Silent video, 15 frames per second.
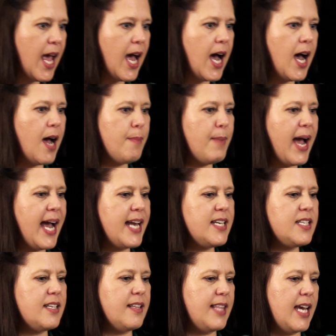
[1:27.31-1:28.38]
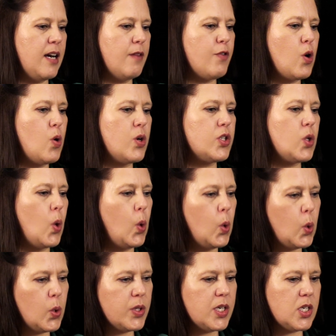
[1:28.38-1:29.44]
and then, of course,
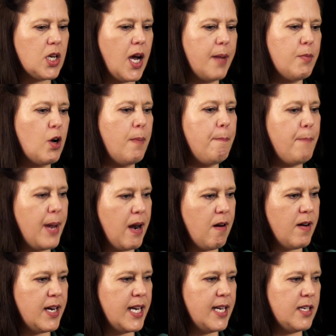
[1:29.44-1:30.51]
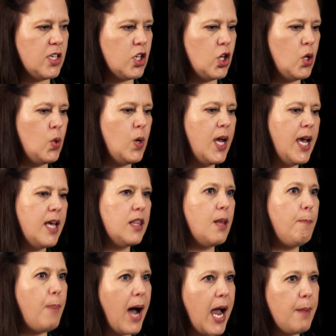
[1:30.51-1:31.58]
all the time comparing it to the
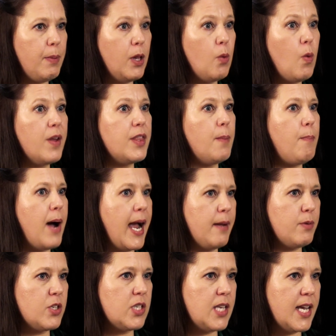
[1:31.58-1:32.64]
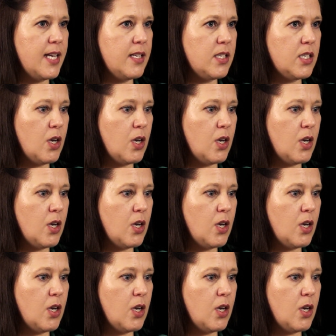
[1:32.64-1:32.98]
Bible and what the Bible says.